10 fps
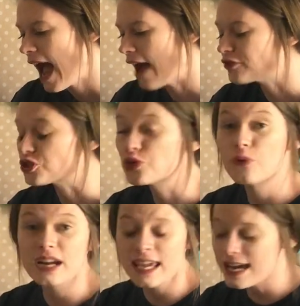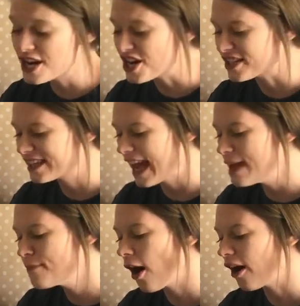After 20 years,
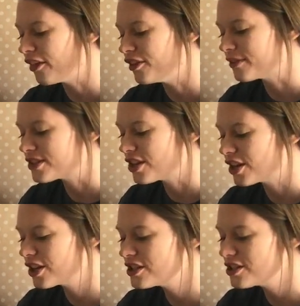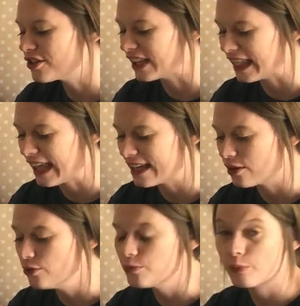Kate Barlow returned to Green
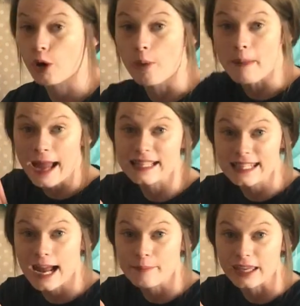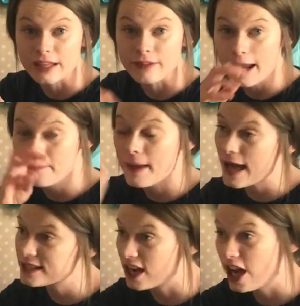Lake. Ooh, we're going back in time again, right?
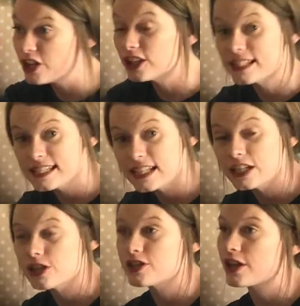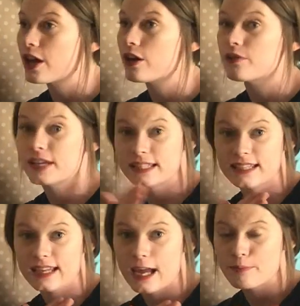Back to 110 years ago,
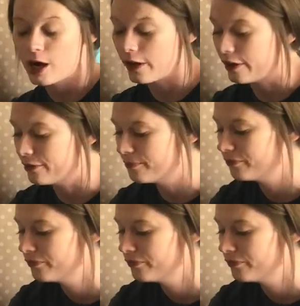kissing Kate Barlow.